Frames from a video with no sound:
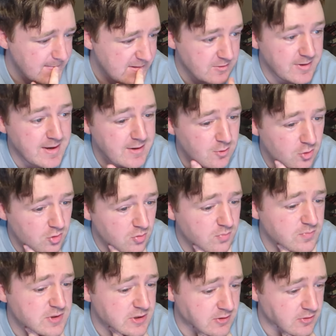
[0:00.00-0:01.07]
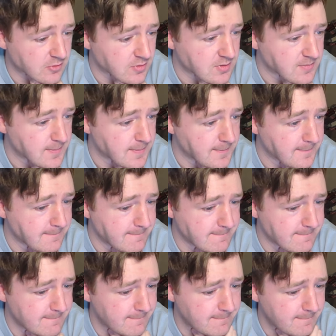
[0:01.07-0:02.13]
They're at home, too.
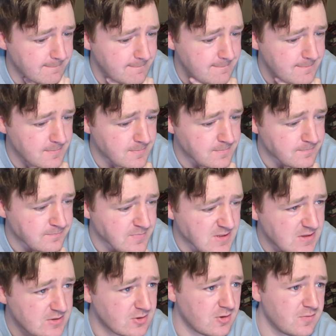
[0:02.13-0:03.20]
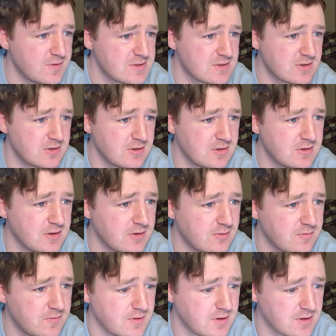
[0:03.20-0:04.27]
The Dolphins are good, though.
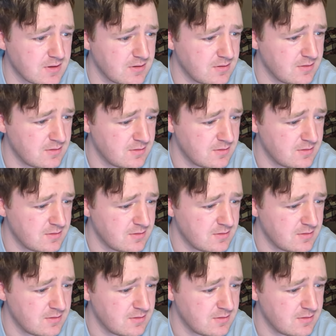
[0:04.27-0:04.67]
Fuck.